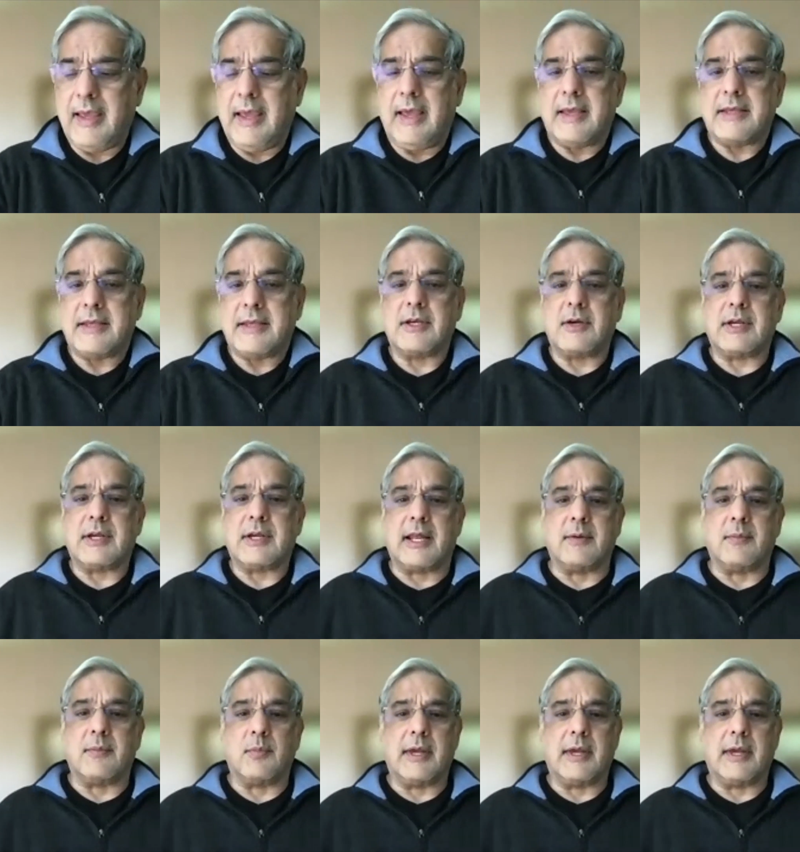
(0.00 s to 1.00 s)
So
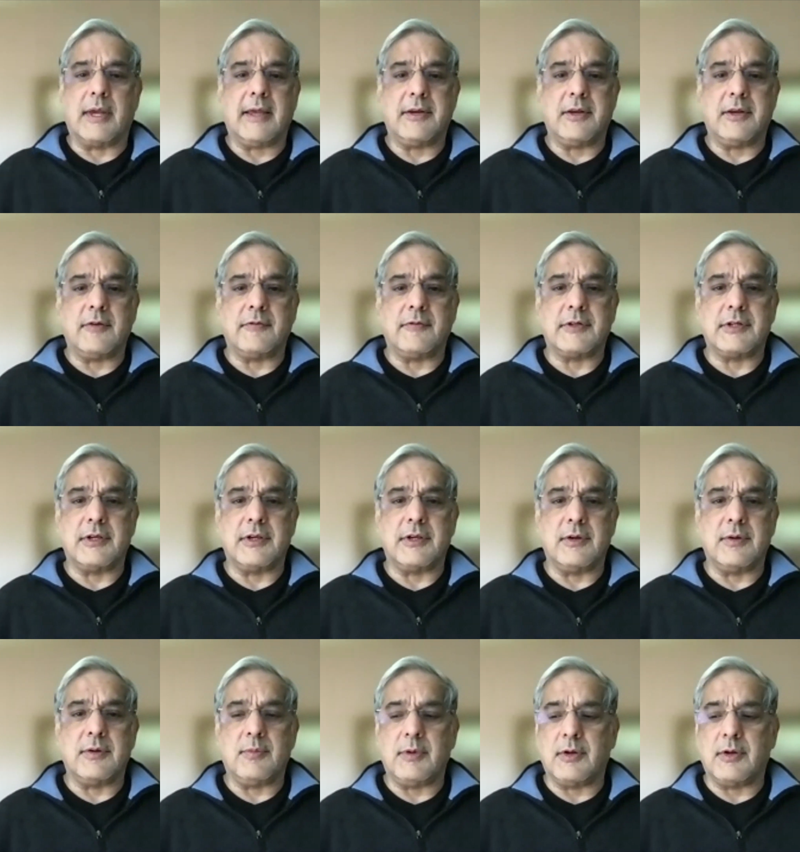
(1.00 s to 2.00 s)
Callum, we hand over to
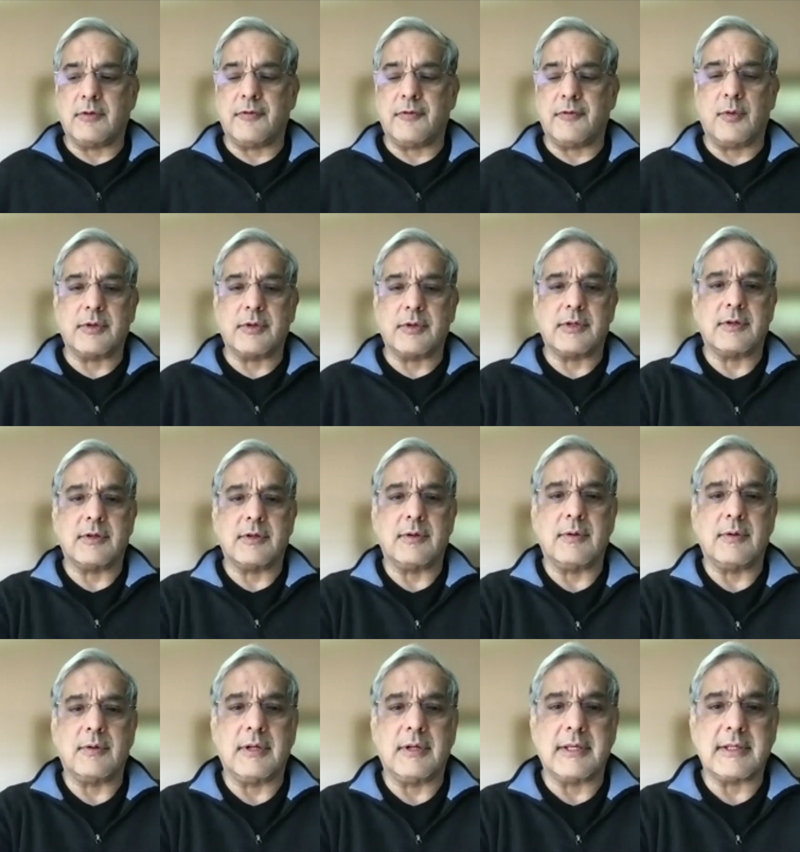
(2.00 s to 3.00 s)
you. We look forward
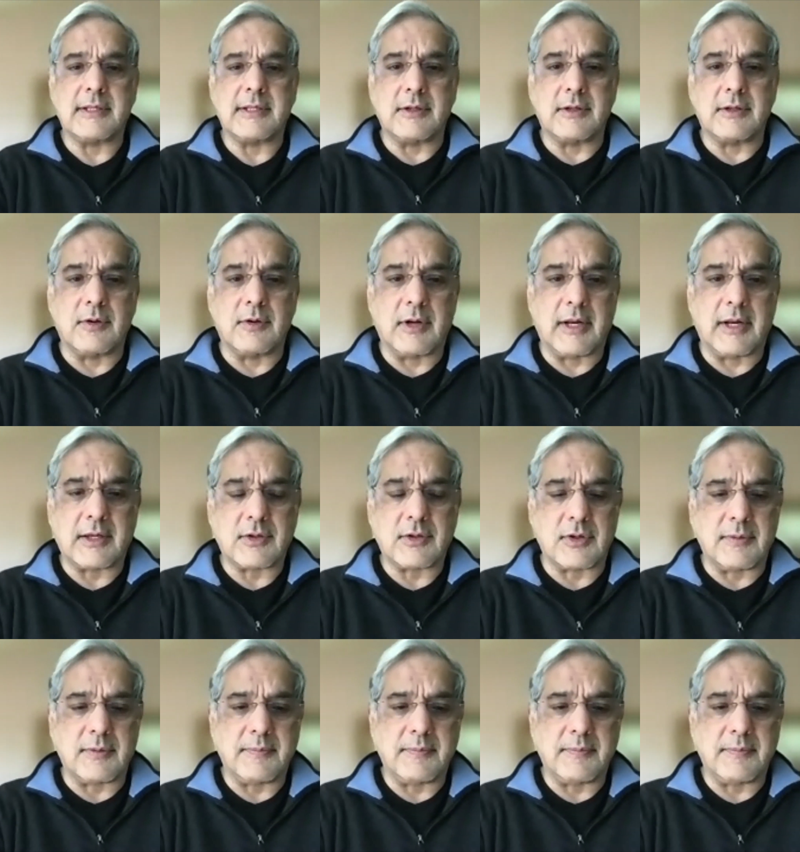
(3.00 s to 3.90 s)
to listening to your lecture.